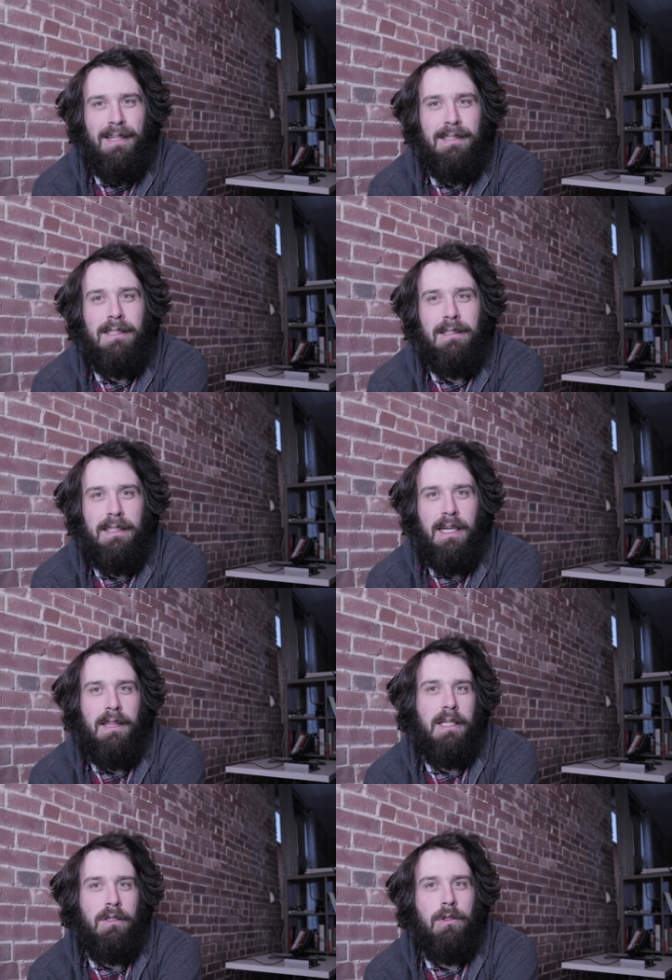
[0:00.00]
Basically, I
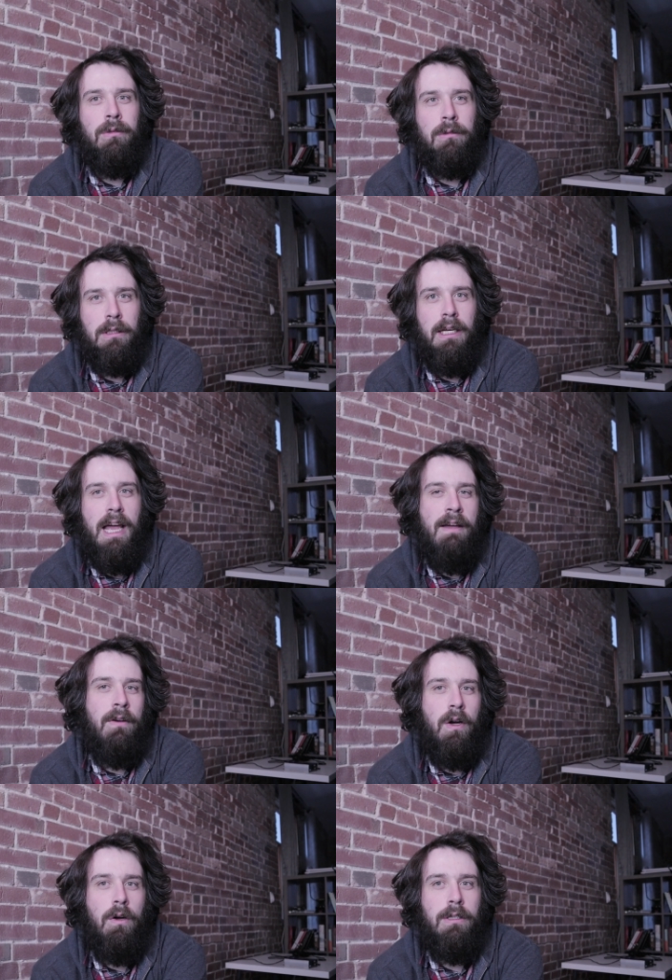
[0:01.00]
think Google's going to have
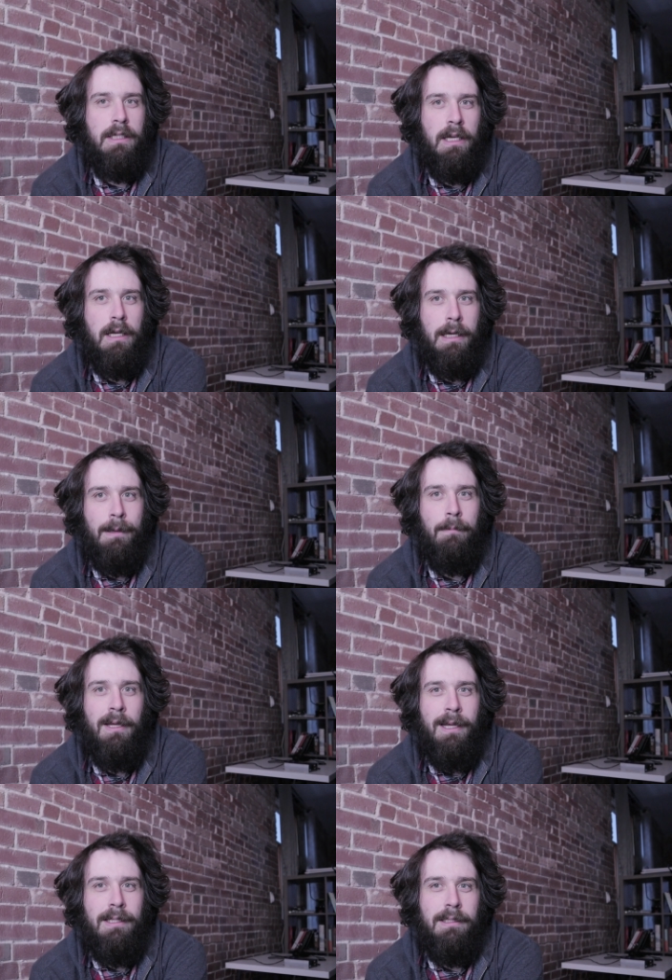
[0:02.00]
a hard time
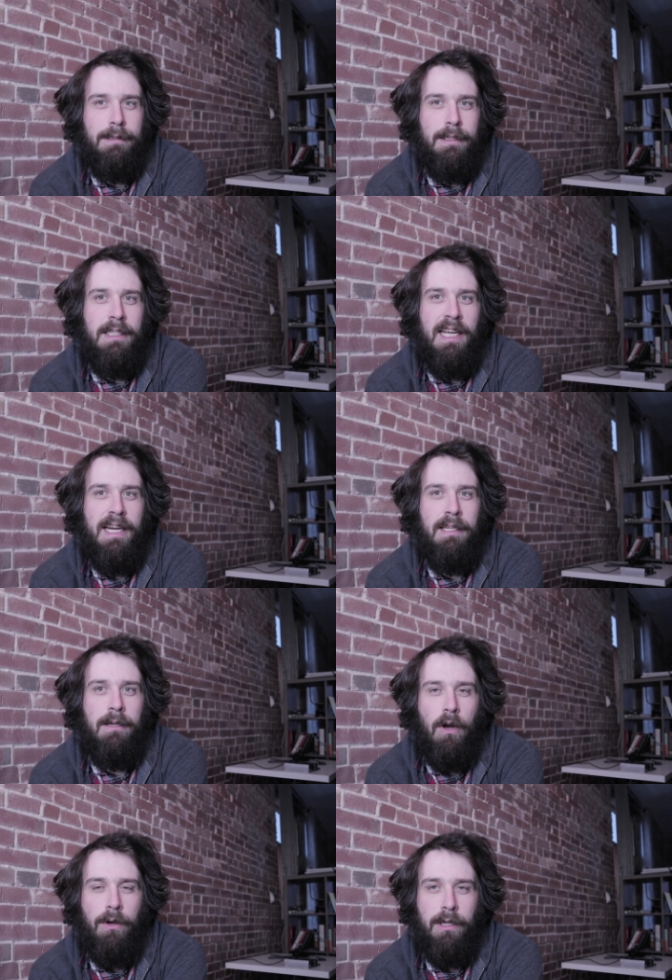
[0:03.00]

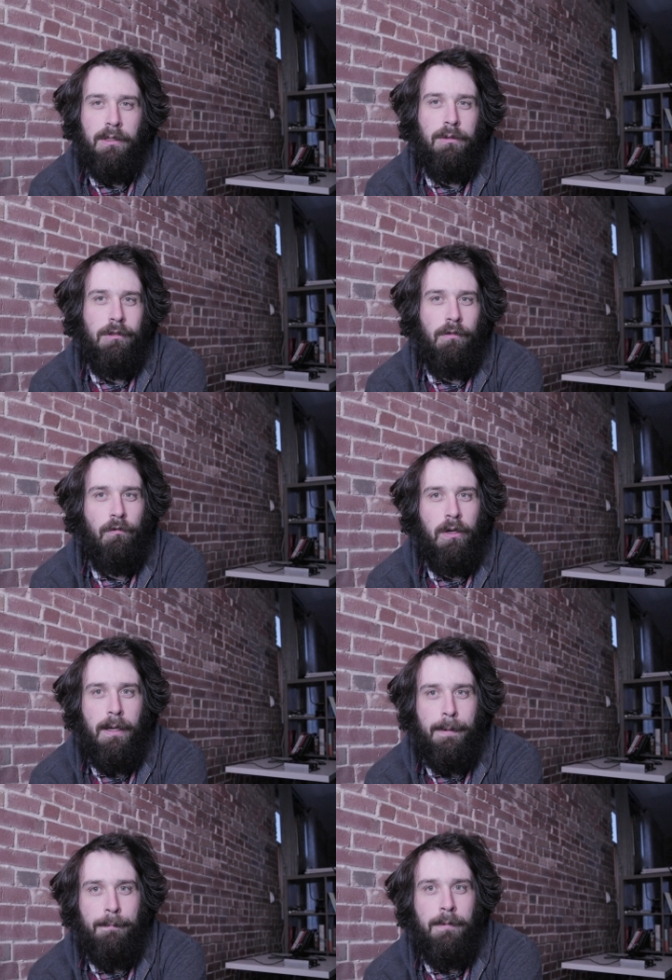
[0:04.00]
delineating articles
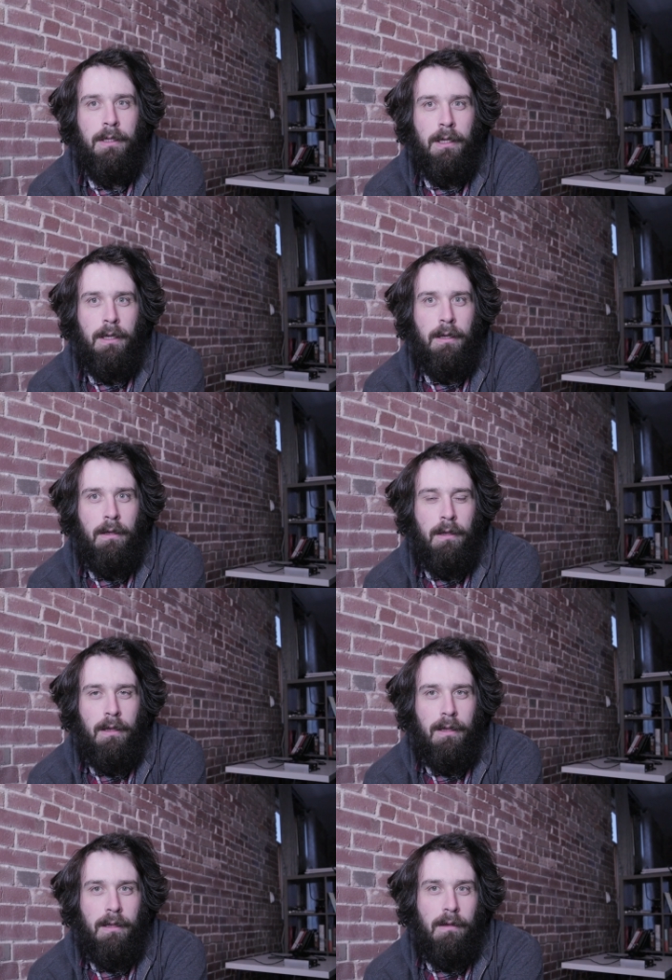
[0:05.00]
from
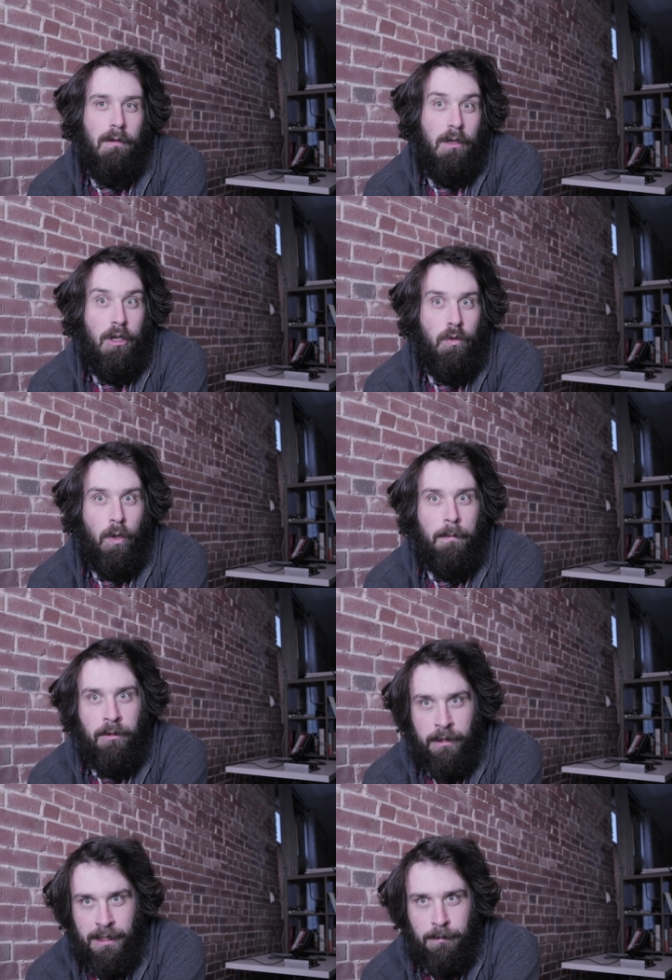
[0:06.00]
a
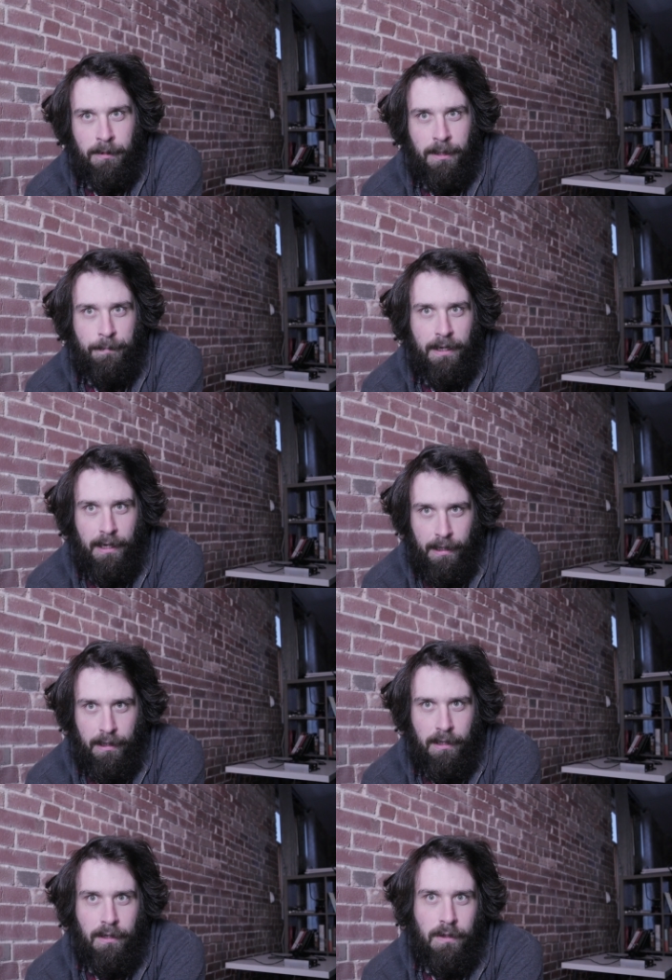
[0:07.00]
normal Raspberry
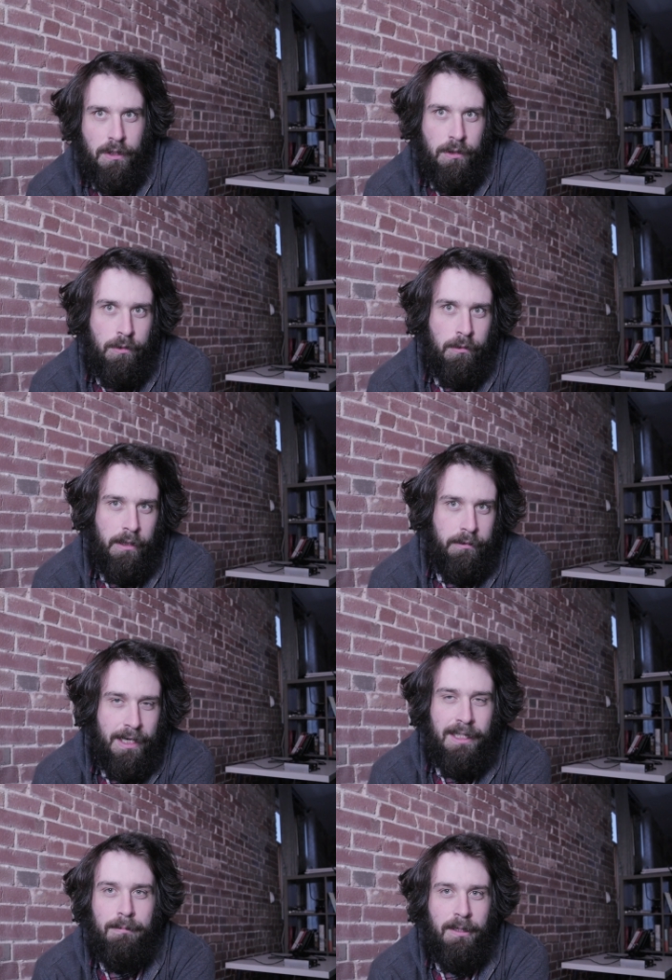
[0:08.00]
Pi to a
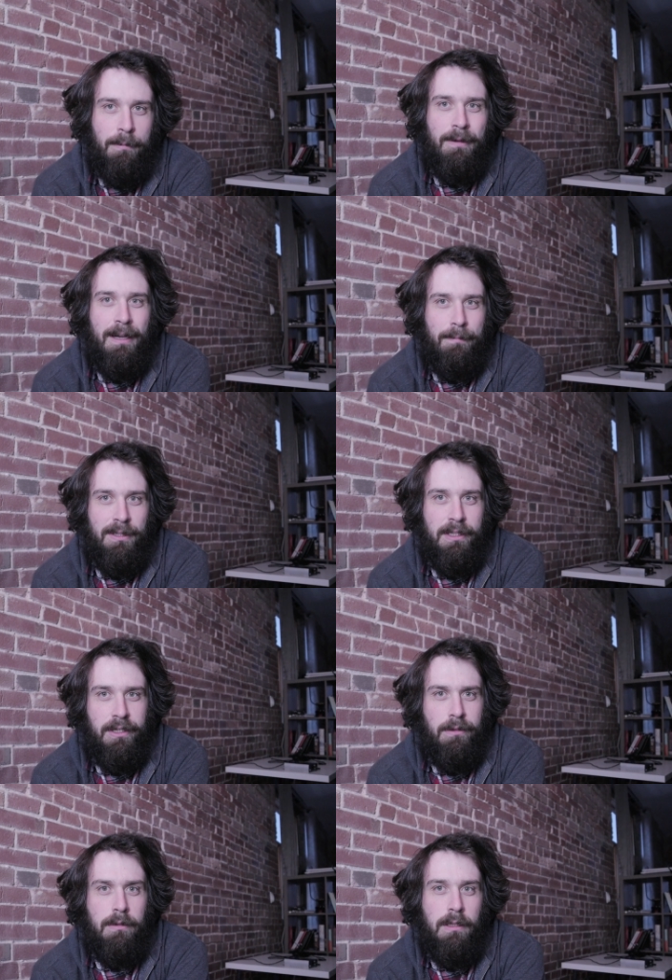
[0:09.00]
Raspberry Pi
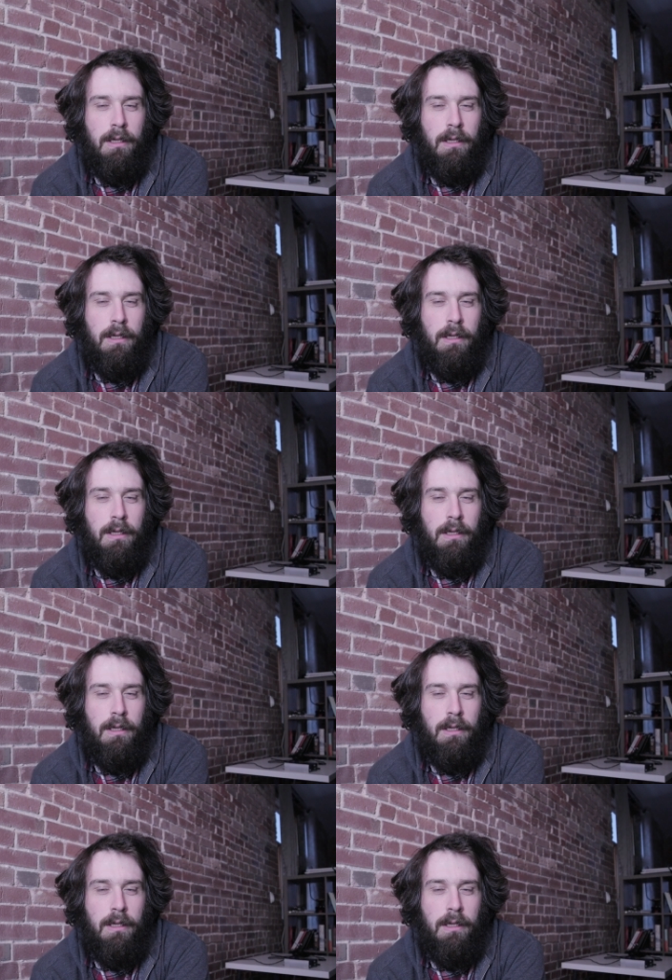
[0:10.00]
Pico.